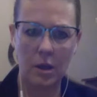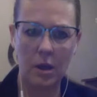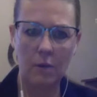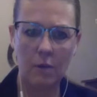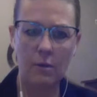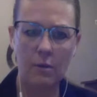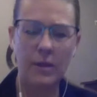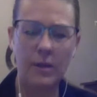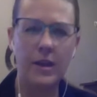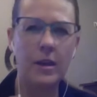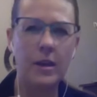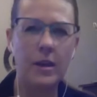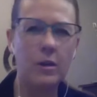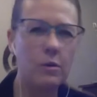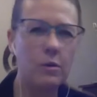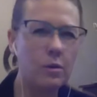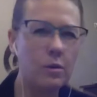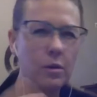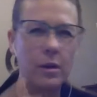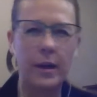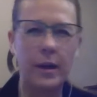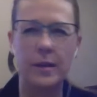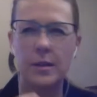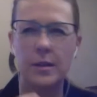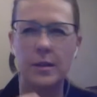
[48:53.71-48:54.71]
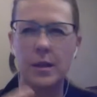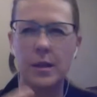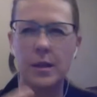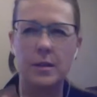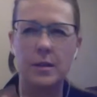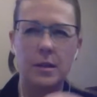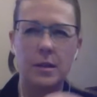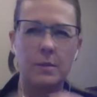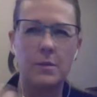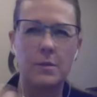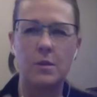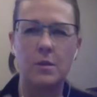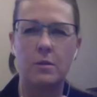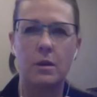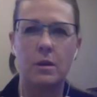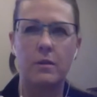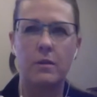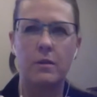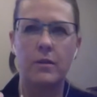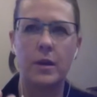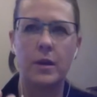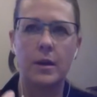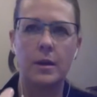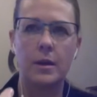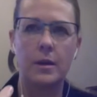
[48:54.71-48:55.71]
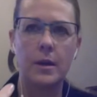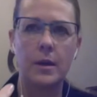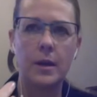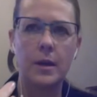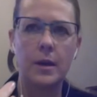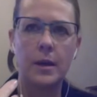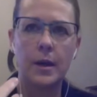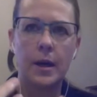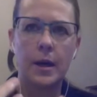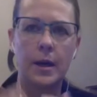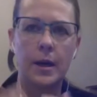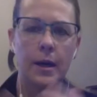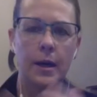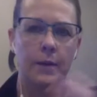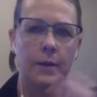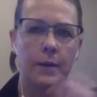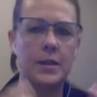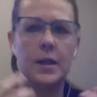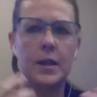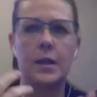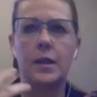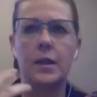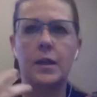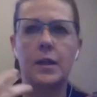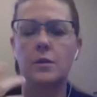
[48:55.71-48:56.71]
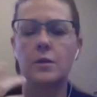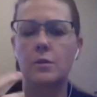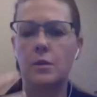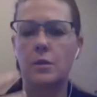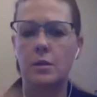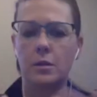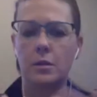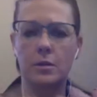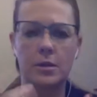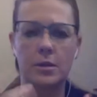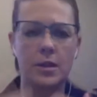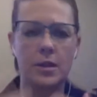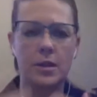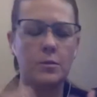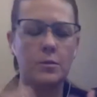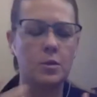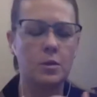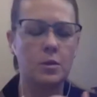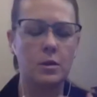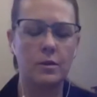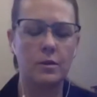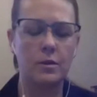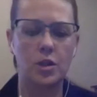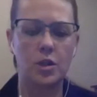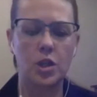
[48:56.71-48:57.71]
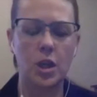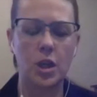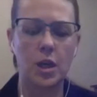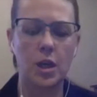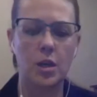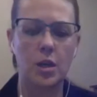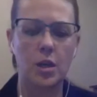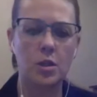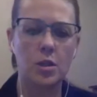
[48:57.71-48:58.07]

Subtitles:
We think Google has done some sort of an update or some sort of a change.